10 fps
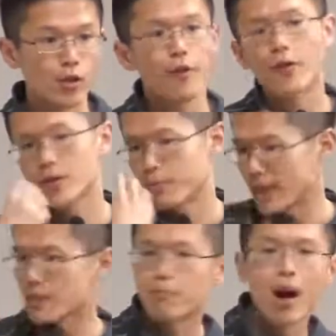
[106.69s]
So for
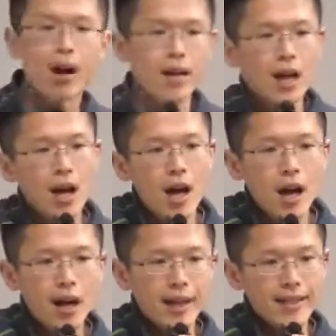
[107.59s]
speaking part,
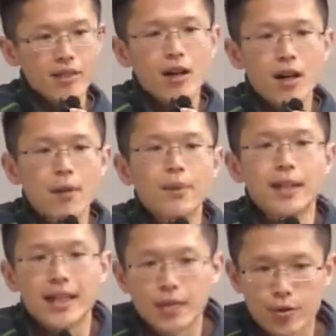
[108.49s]
it's not
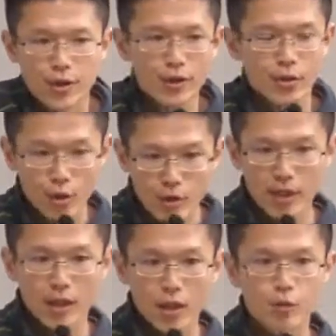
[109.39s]
obligatory to
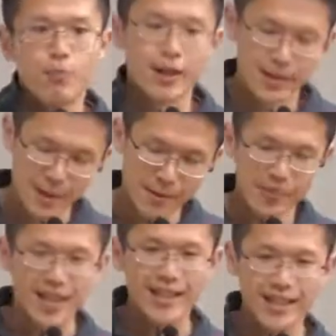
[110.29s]
use English, but
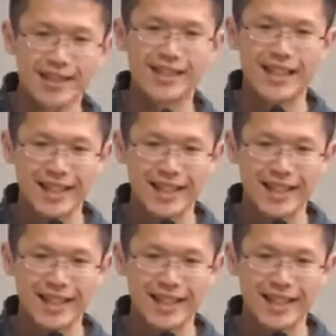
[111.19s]
it,